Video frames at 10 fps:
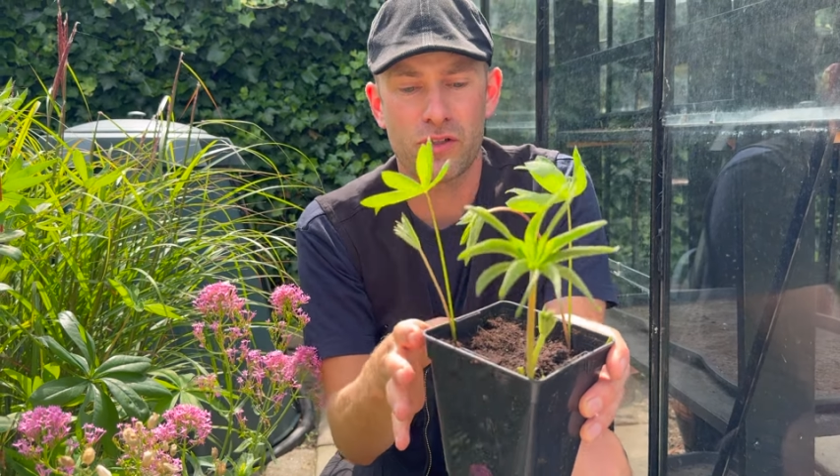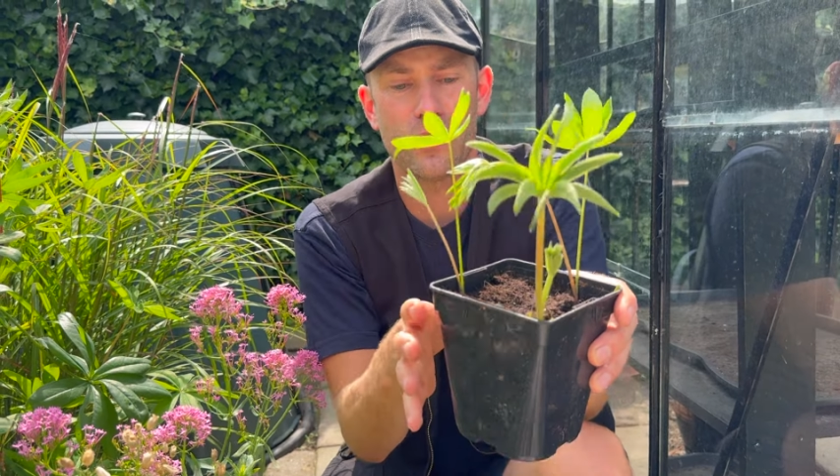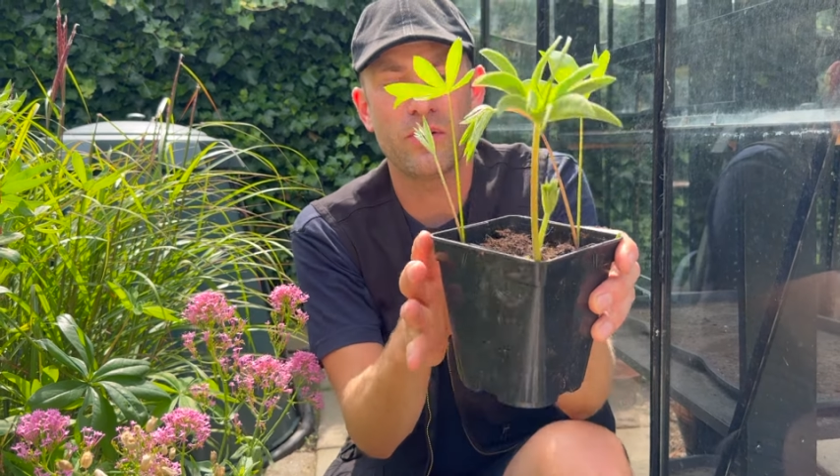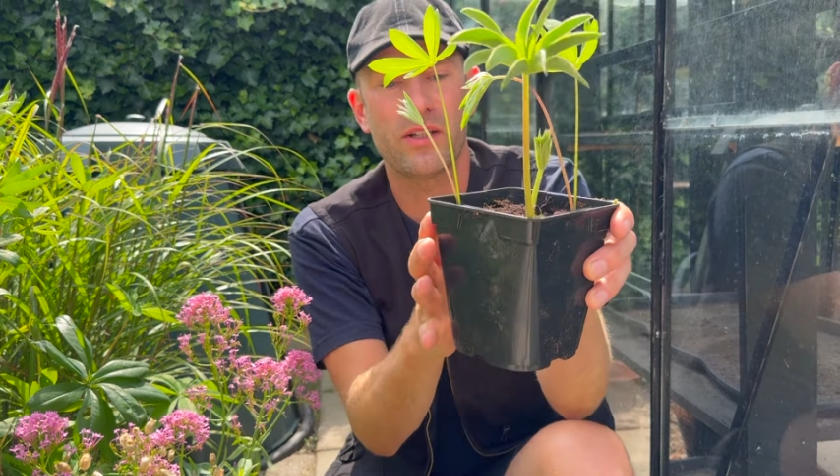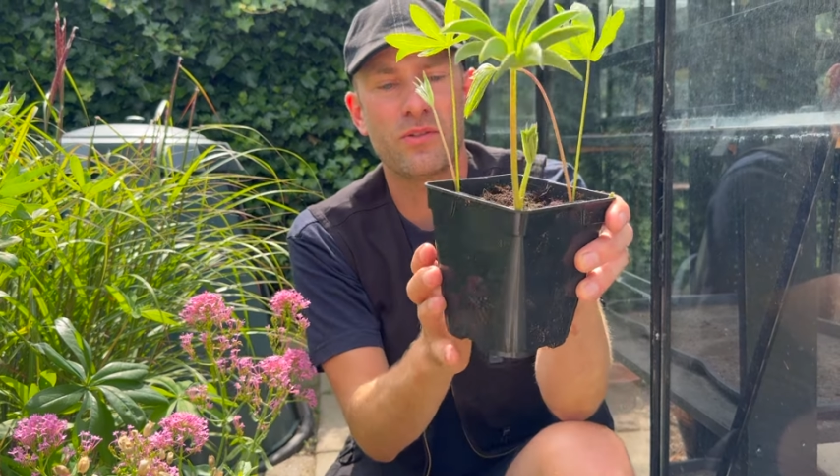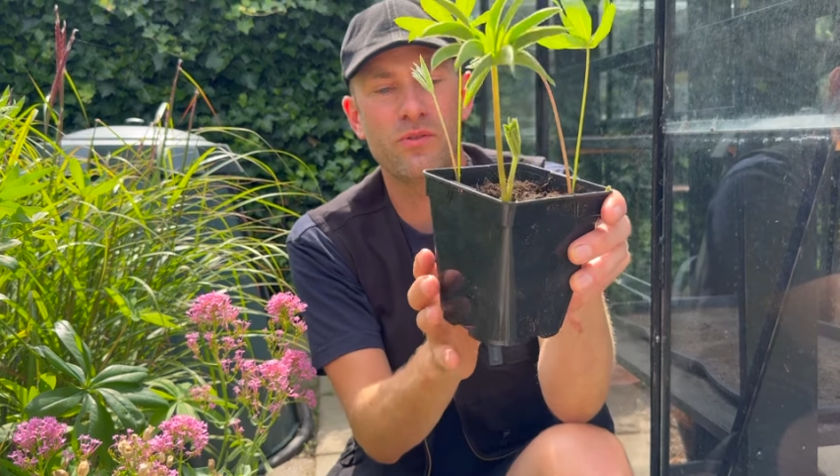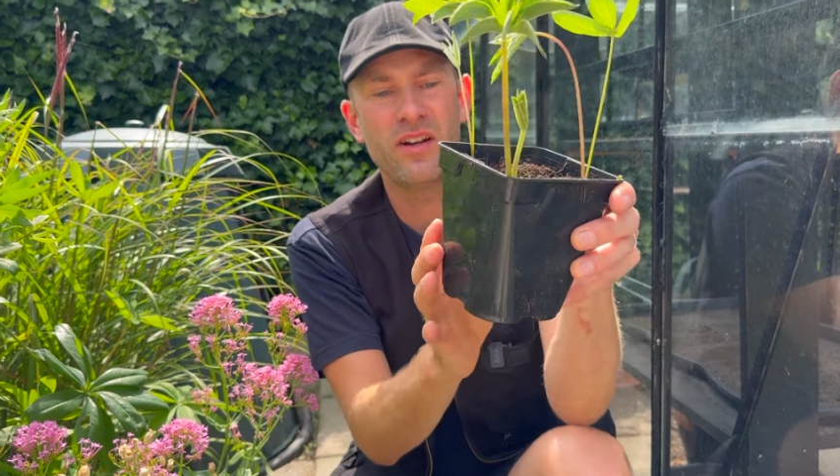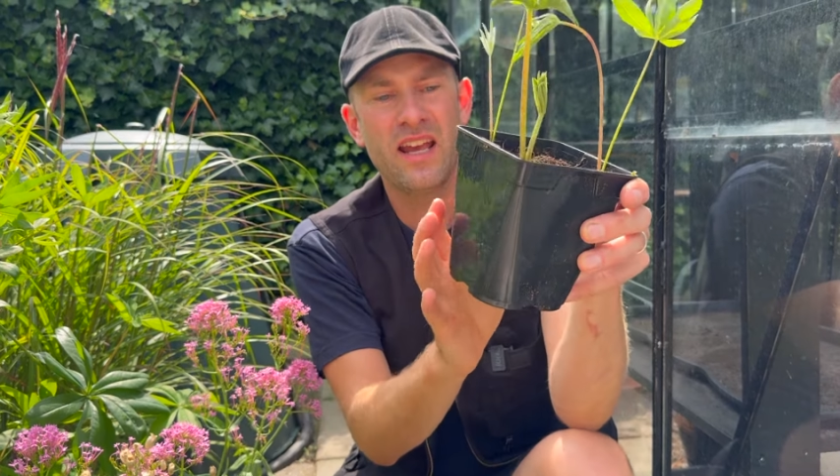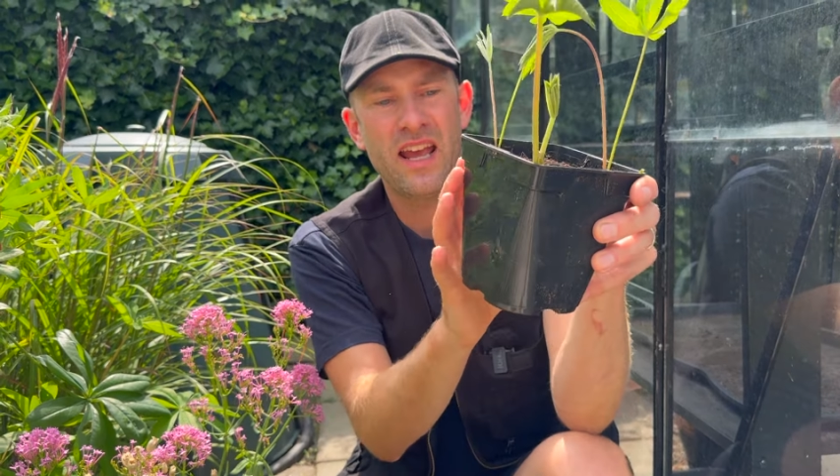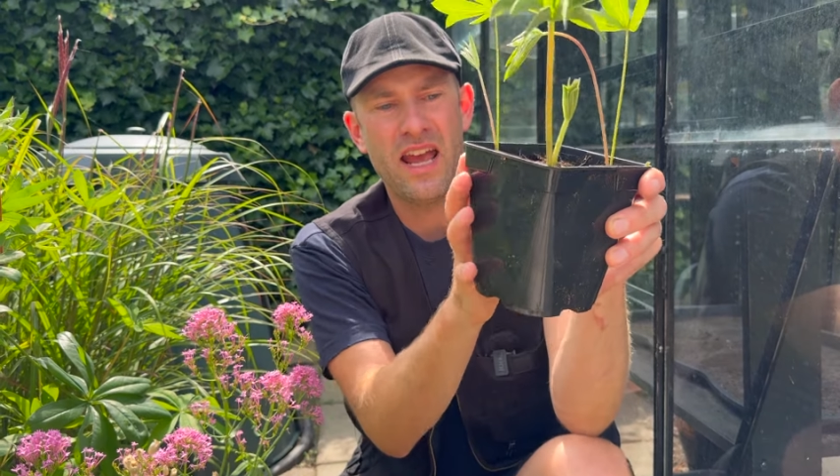So I do
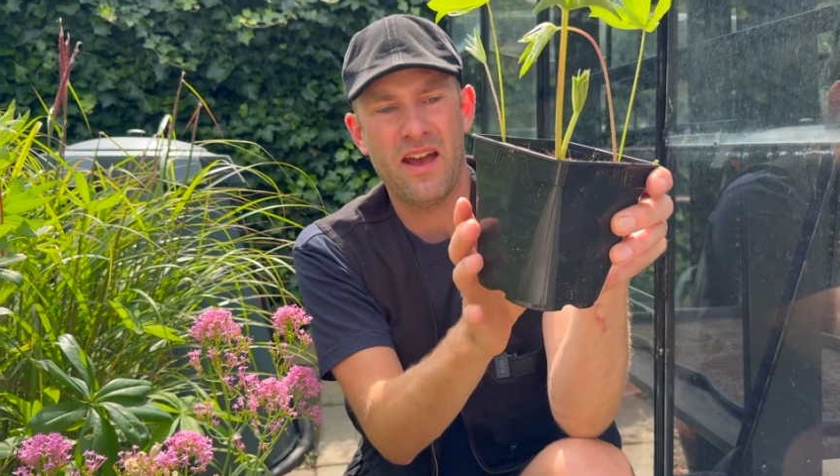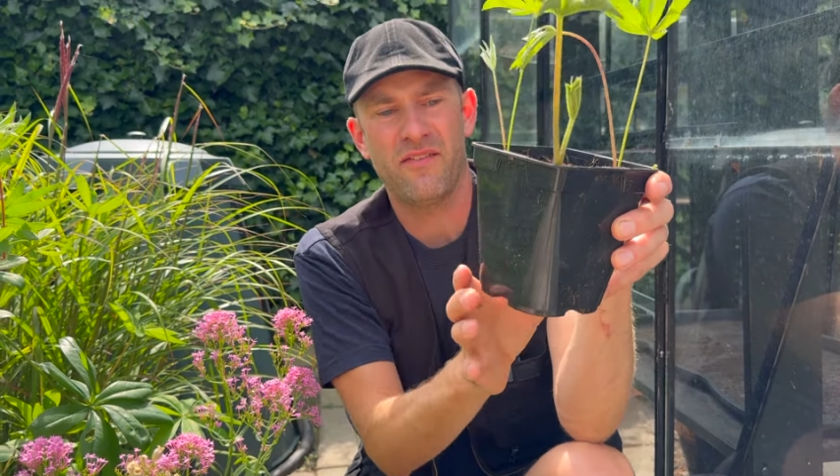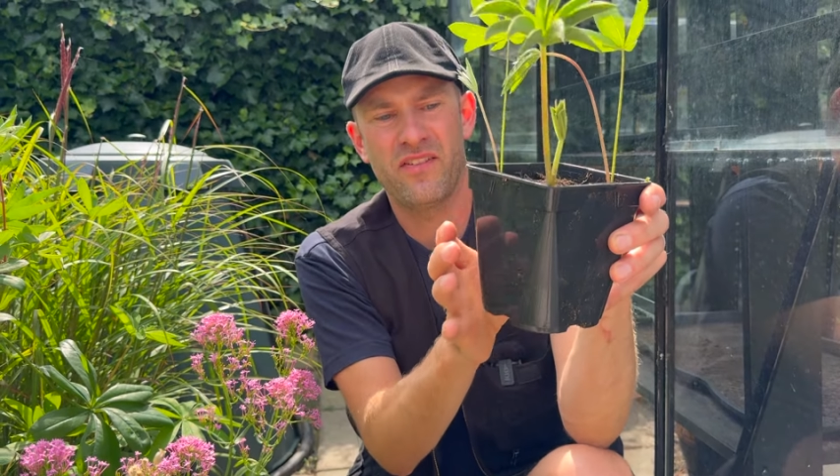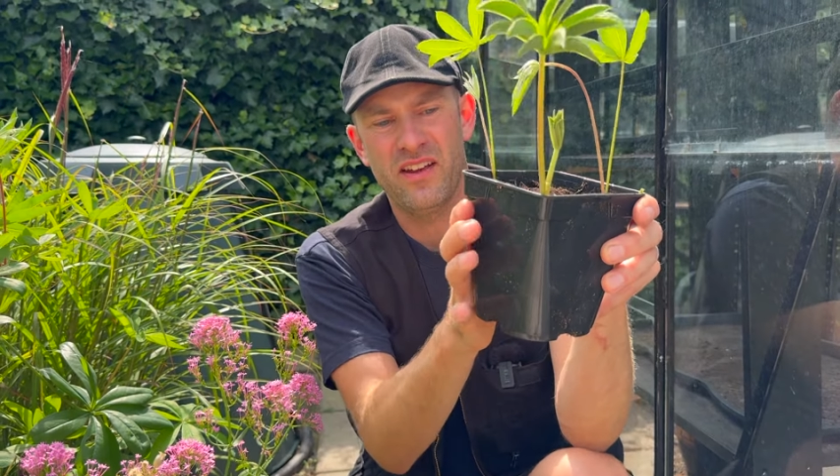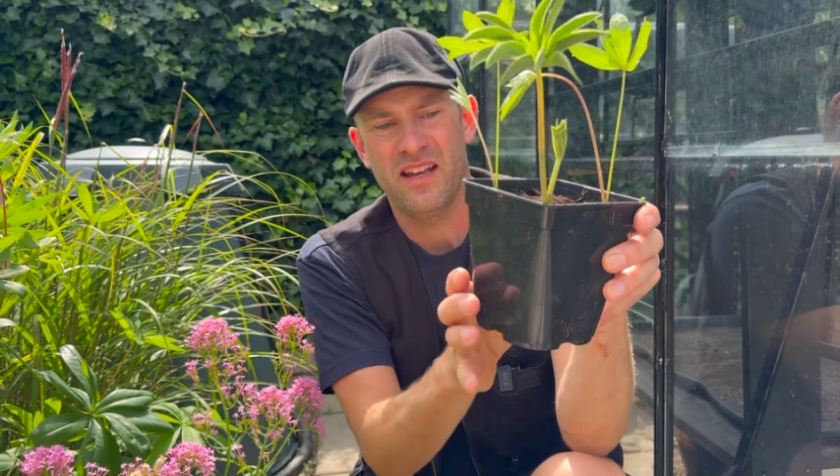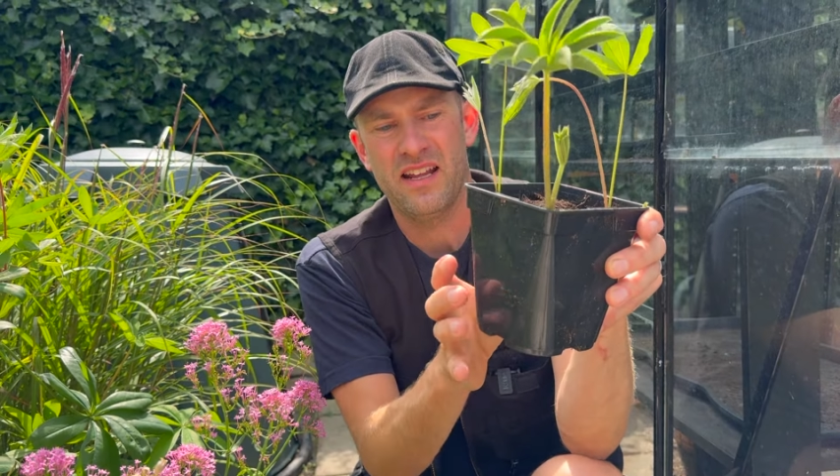have